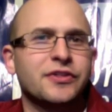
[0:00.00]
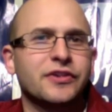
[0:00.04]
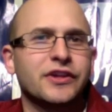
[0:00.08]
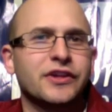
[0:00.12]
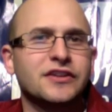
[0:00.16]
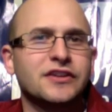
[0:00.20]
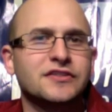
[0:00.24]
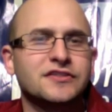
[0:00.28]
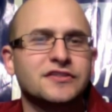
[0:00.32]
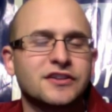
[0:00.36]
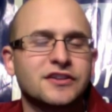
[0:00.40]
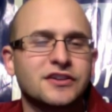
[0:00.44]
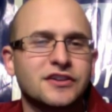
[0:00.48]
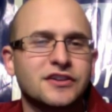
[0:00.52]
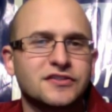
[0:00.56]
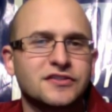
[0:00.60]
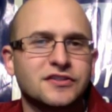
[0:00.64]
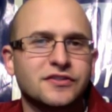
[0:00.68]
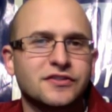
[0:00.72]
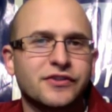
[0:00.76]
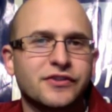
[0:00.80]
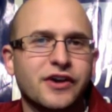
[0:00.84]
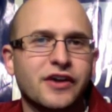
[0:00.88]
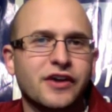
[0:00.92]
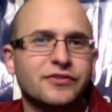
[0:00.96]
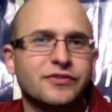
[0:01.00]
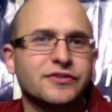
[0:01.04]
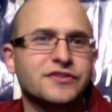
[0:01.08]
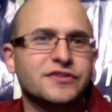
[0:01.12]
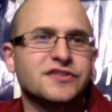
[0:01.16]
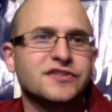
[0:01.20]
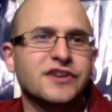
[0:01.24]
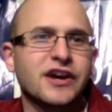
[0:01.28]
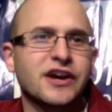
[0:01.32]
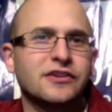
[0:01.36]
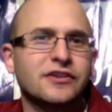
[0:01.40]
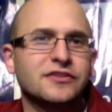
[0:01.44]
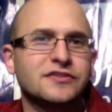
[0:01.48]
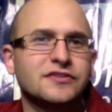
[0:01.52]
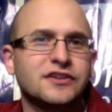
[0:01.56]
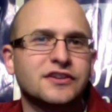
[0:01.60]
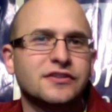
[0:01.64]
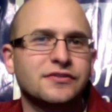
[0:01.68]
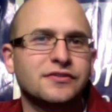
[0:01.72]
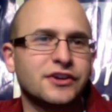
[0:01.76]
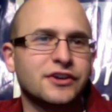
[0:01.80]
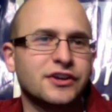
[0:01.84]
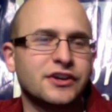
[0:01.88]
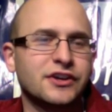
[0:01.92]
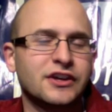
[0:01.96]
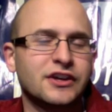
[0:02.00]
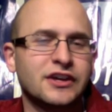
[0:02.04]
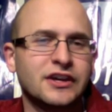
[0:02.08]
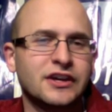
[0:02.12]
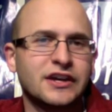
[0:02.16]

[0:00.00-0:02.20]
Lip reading: latest edition of Conference Chatter TV.